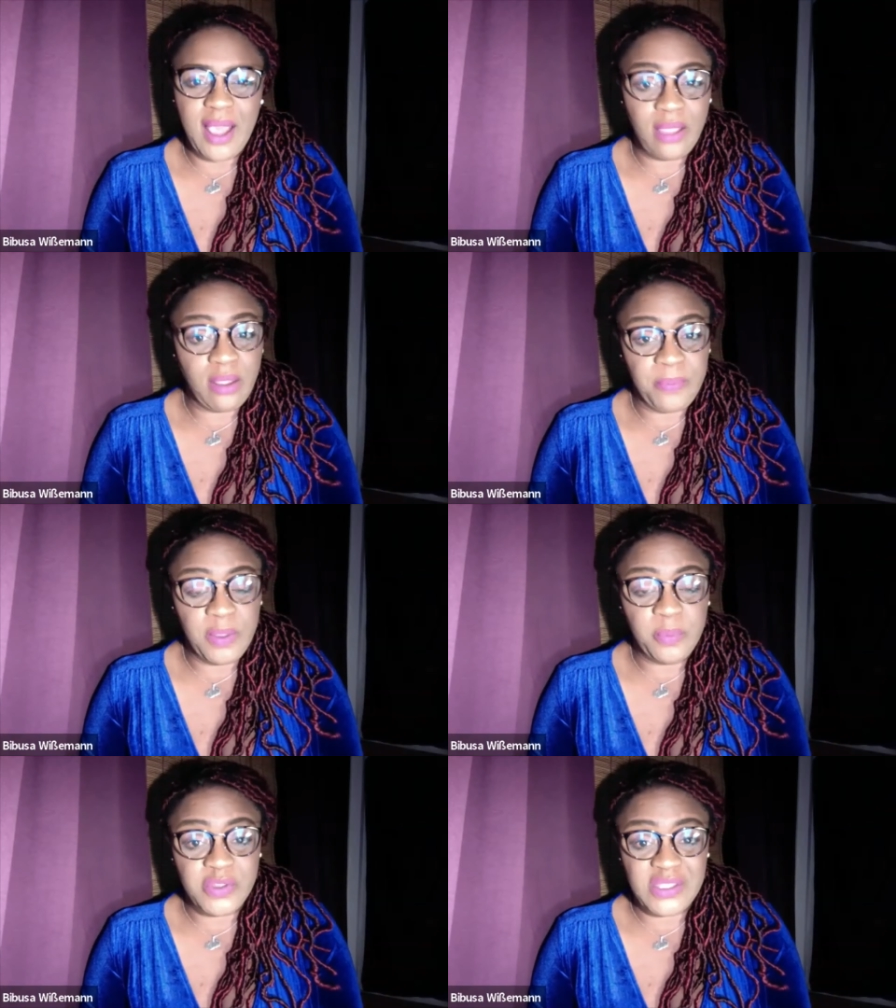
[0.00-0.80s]
other
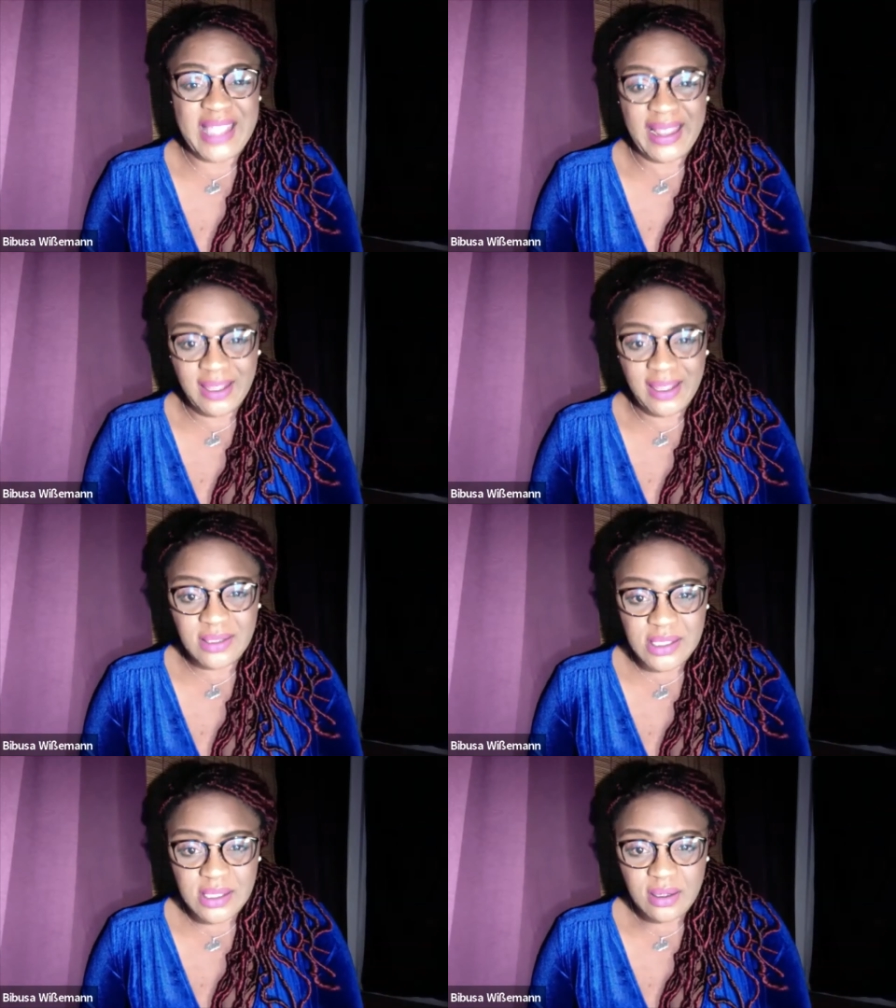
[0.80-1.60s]
people's
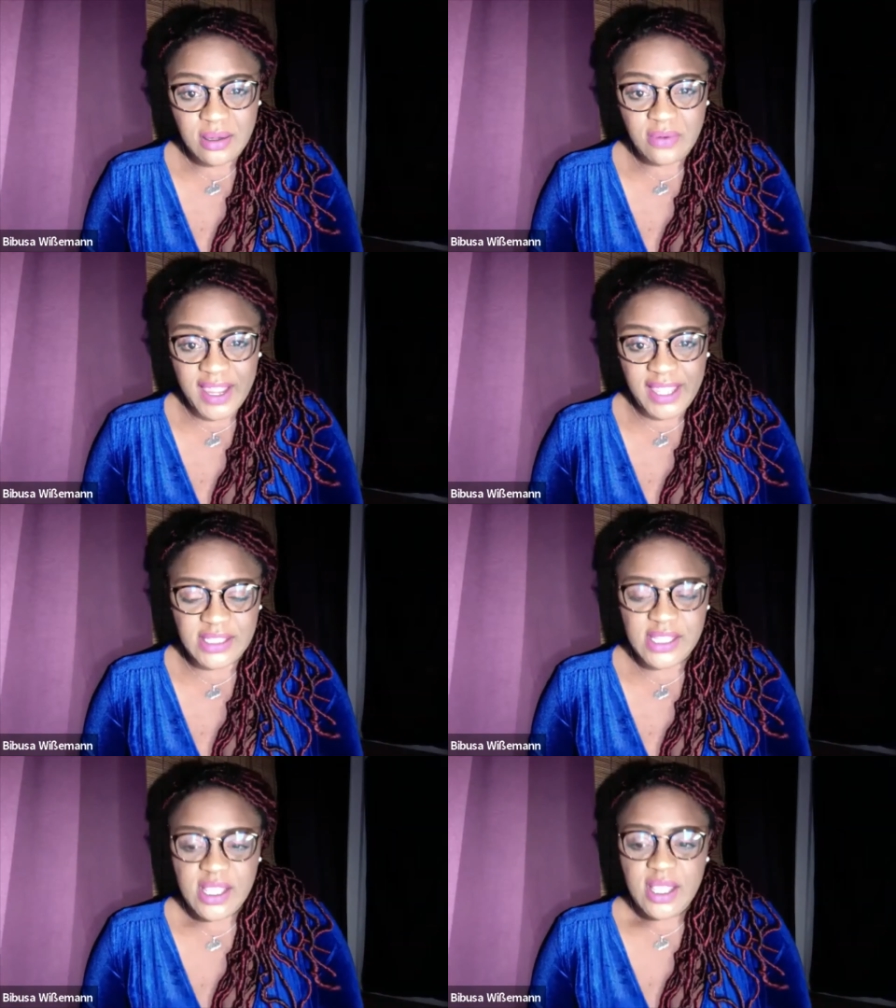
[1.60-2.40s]
talents, right?